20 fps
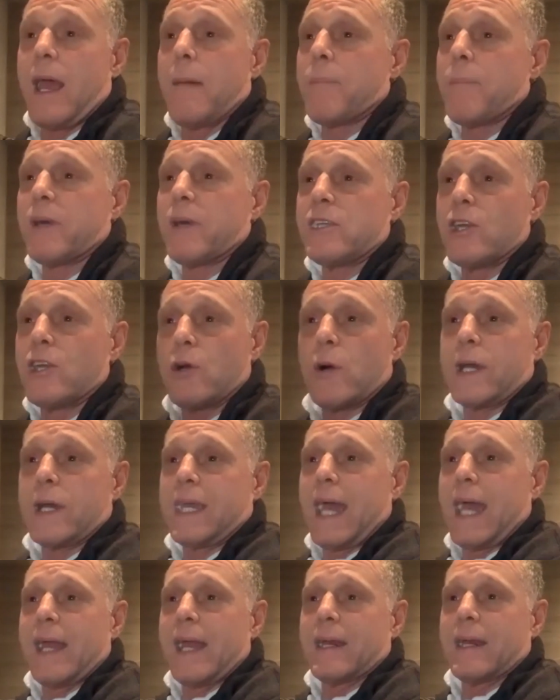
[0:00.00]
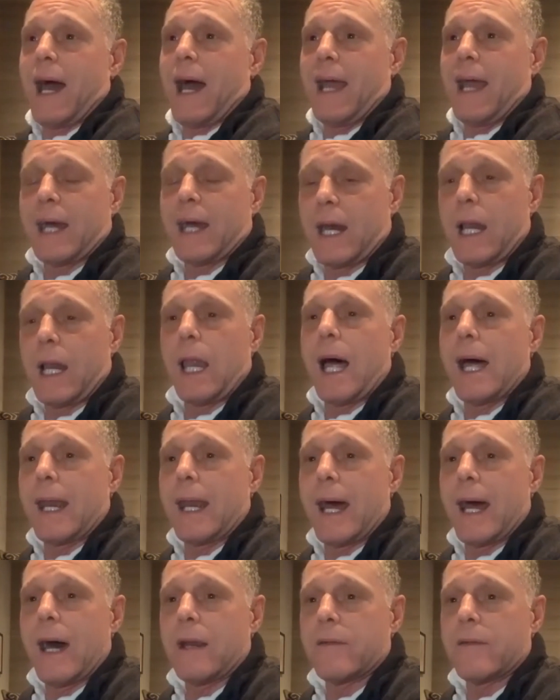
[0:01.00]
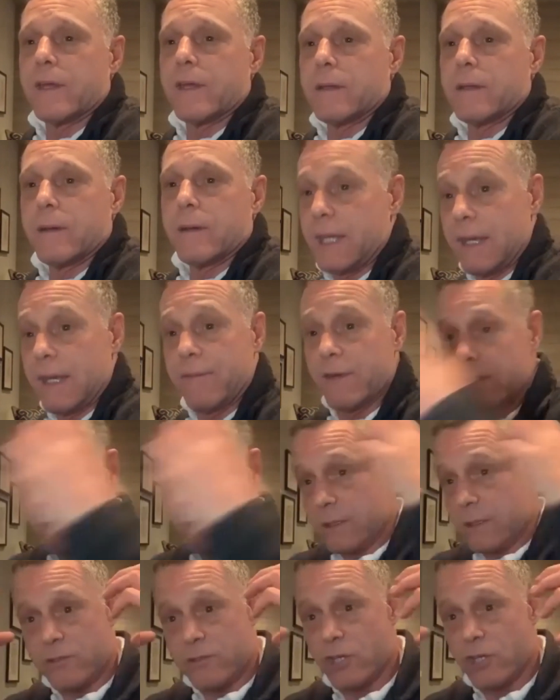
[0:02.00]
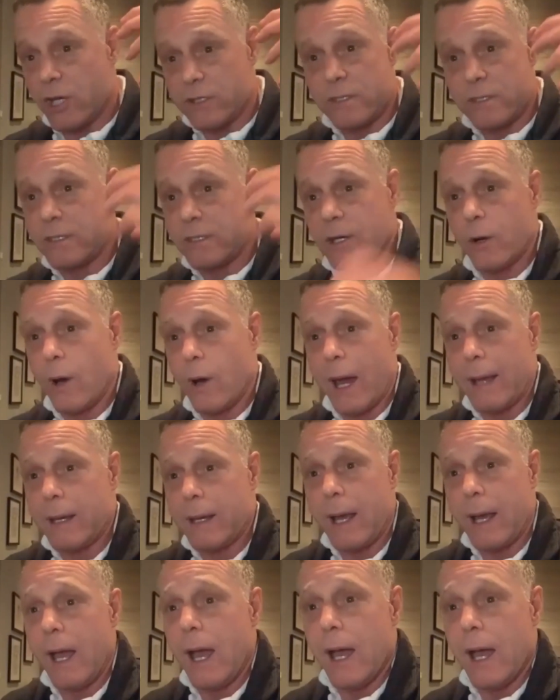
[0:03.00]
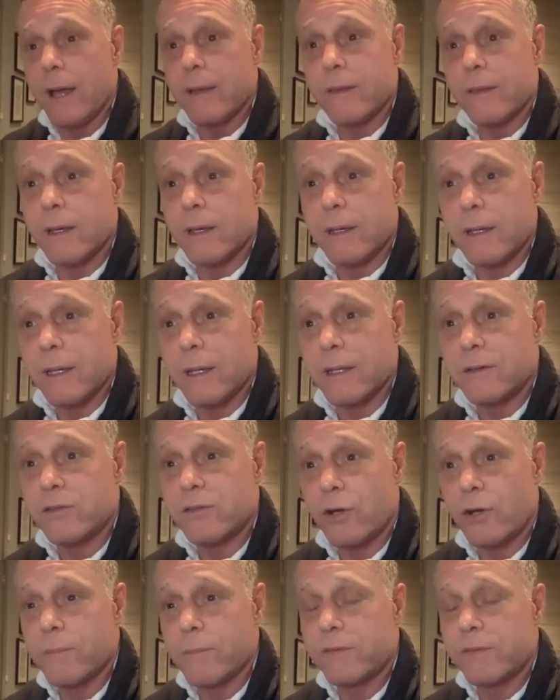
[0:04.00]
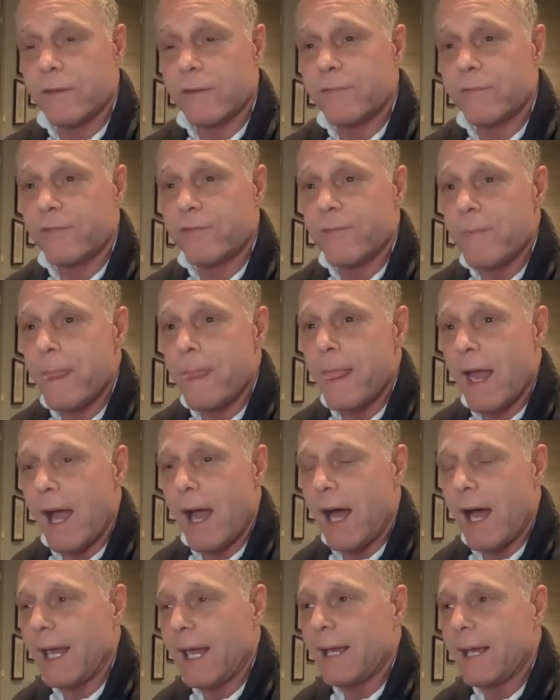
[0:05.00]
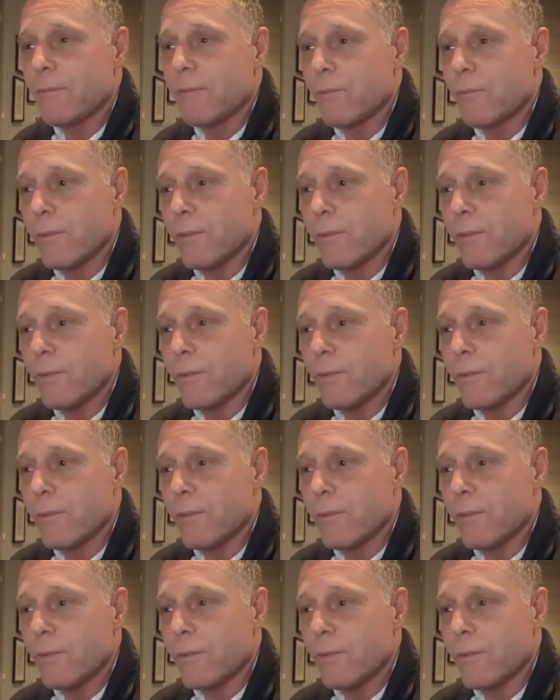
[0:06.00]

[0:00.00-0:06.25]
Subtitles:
But, you know, again, I got a lot out of it. Even just, you know, in terms of like